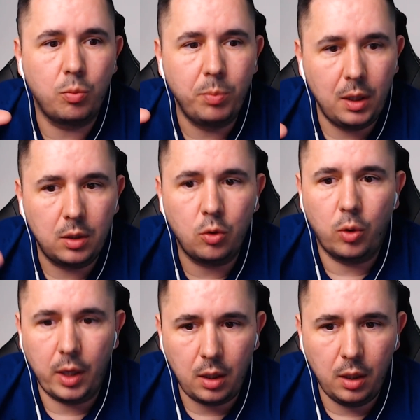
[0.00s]
made
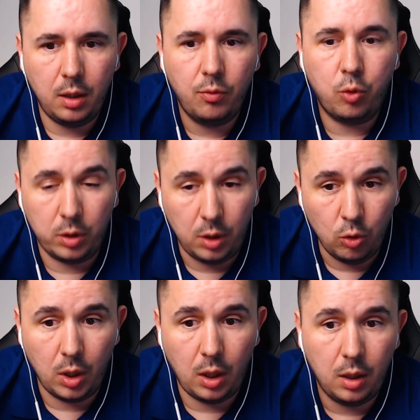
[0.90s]
correctly for the
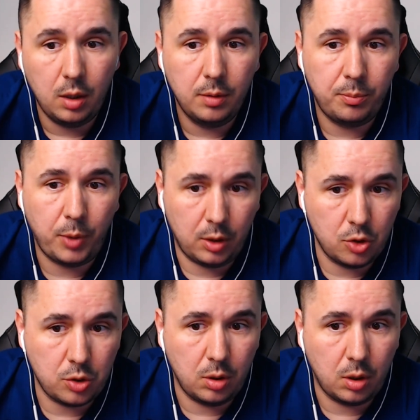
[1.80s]
yoga
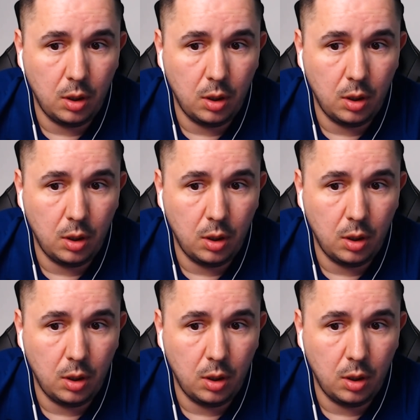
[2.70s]
practitioner.